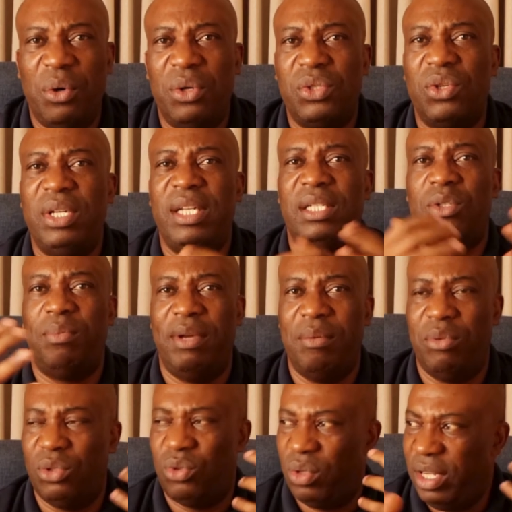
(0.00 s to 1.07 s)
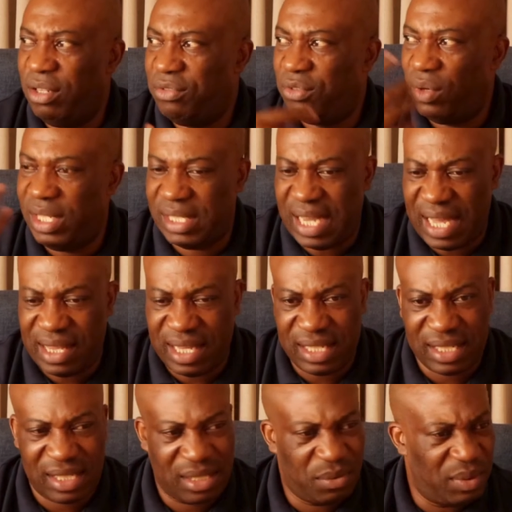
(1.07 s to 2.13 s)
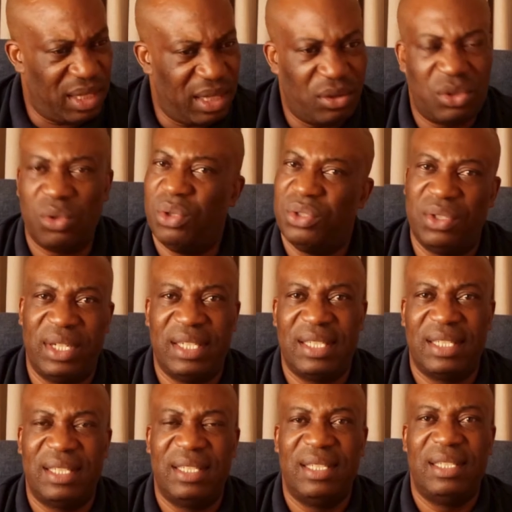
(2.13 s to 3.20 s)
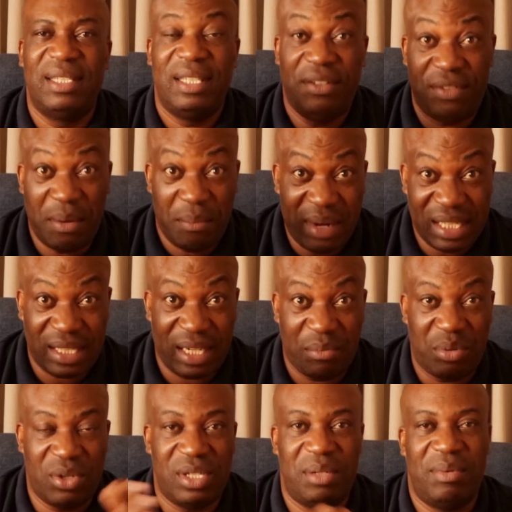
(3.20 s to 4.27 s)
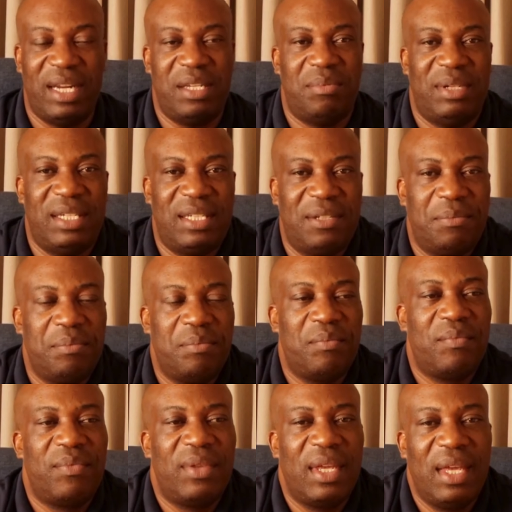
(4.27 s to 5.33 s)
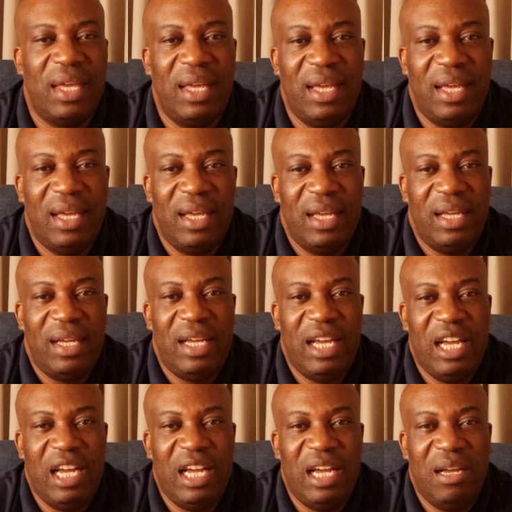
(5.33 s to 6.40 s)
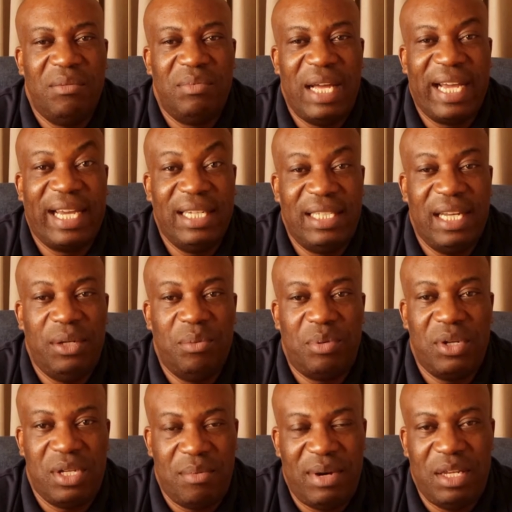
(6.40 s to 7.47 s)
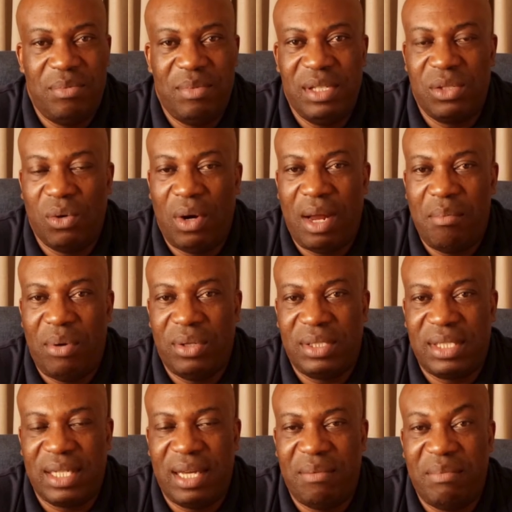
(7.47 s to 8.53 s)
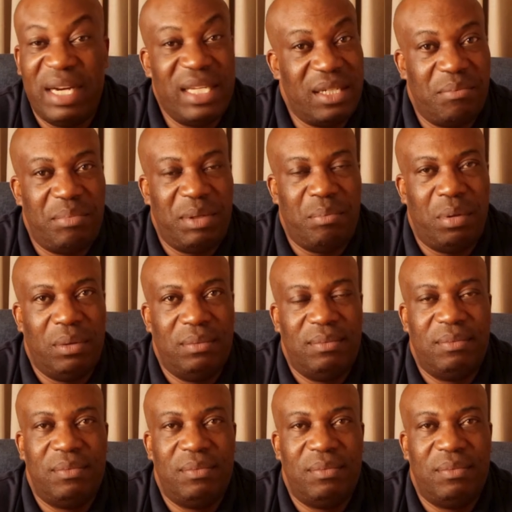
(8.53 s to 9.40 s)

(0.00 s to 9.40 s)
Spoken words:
also need to be able to influence others without authority if you're mastering project management. I can tell you project management is all about managing people.